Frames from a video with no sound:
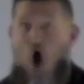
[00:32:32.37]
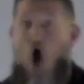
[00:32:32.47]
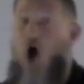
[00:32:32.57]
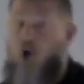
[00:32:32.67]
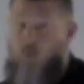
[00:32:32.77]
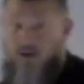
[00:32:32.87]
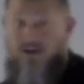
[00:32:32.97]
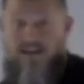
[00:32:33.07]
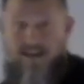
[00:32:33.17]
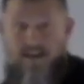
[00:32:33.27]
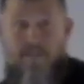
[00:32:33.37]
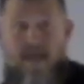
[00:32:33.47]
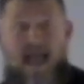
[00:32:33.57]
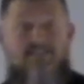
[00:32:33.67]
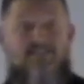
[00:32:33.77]
awkwardly
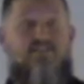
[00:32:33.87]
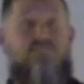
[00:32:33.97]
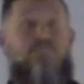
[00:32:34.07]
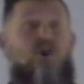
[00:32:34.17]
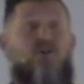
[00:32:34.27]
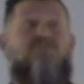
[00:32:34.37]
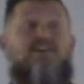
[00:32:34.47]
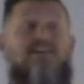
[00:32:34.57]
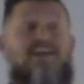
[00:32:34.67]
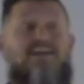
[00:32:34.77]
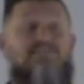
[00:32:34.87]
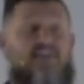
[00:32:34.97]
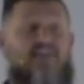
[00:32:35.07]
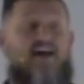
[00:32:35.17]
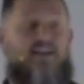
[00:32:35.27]
as this person is
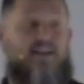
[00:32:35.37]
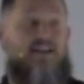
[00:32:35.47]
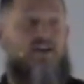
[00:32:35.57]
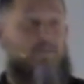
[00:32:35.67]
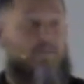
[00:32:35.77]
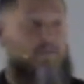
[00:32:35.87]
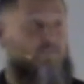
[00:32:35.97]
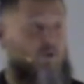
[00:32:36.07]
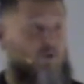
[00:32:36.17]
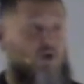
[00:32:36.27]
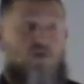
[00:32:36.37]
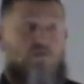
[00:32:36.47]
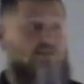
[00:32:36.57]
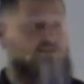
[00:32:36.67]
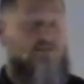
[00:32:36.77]
telling people
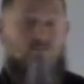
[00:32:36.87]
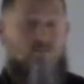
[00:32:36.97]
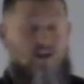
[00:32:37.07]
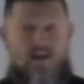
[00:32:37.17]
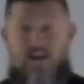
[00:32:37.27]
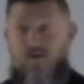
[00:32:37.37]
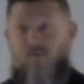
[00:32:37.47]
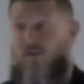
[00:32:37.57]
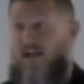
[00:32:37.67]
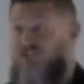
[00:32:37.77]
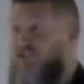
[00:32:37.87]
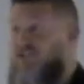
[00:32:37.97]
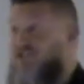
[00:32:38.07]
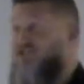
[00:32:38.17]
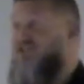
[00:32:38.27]
this really wretched,
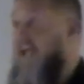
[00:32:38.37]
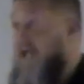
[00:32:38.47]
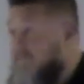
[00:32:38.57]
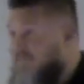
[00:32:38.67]
shameful,